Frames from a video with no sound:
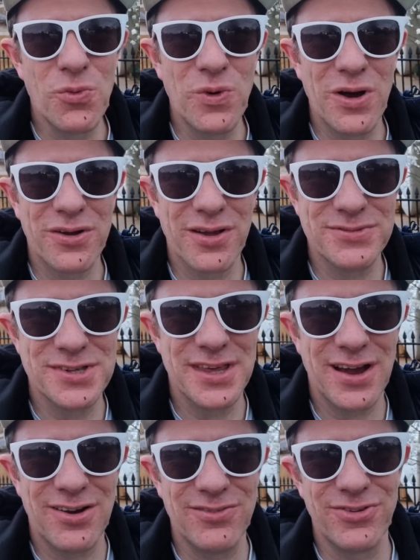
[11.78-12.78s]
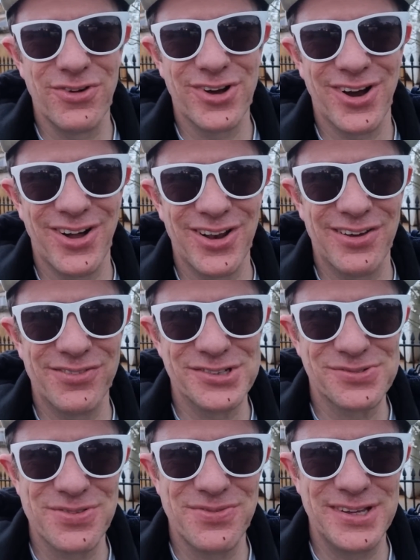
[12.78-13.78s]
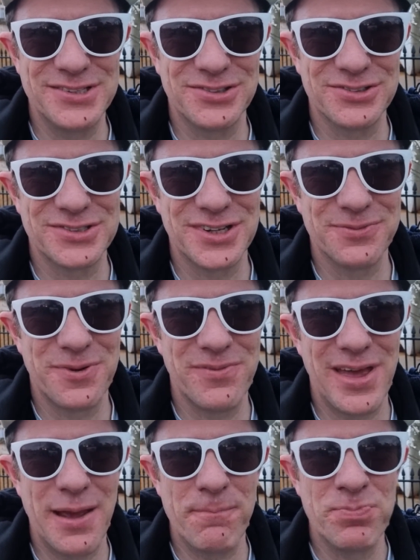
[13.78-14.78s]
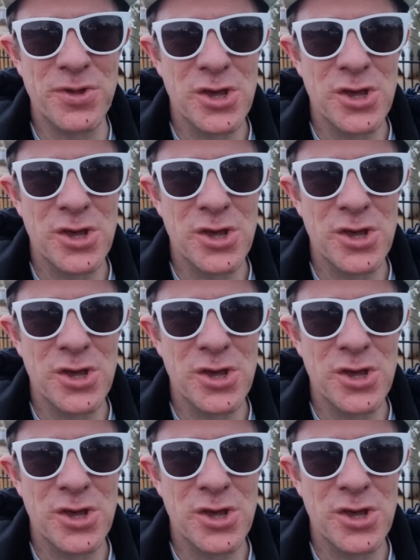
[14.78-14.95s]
welcome to the Art Vlog Art Lovers with me, George Dopamine.